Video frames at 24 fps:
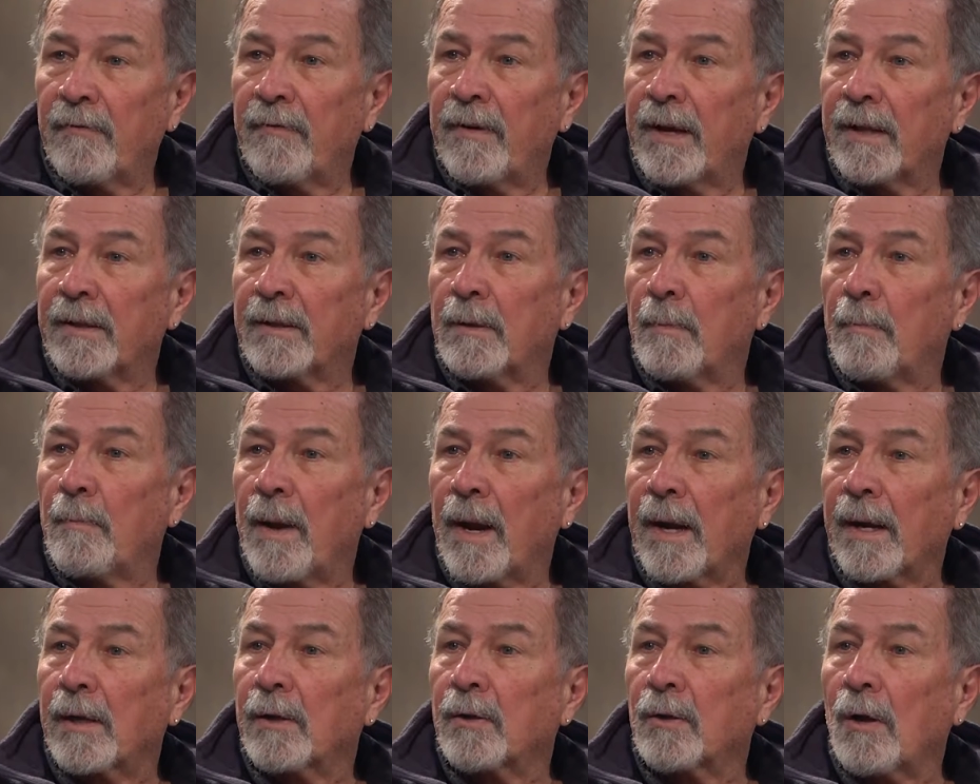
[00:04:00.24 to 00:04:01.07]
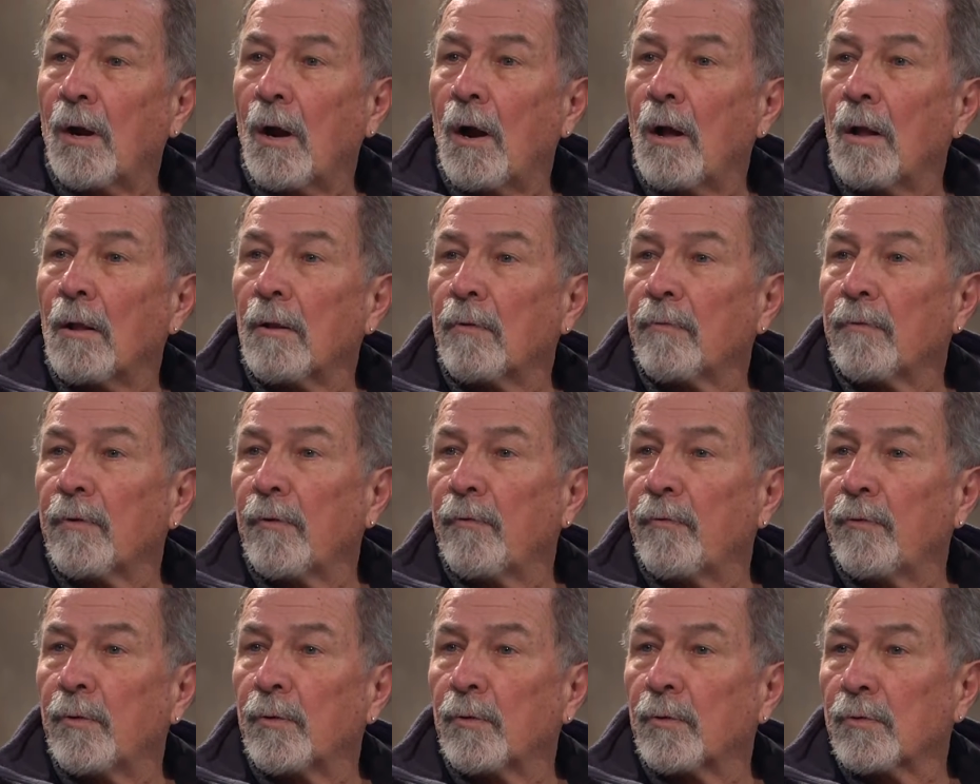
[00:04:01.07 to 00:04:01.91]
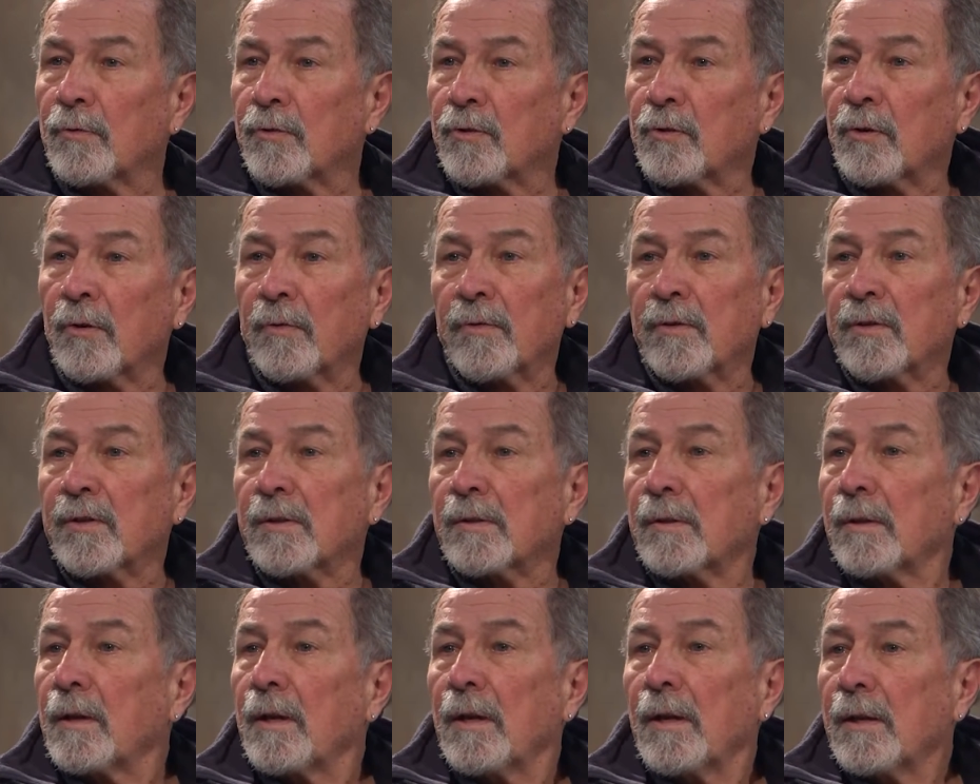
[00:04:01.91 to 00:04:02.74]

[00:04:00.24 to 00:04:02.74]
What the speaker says: at the beck and call of the funeral service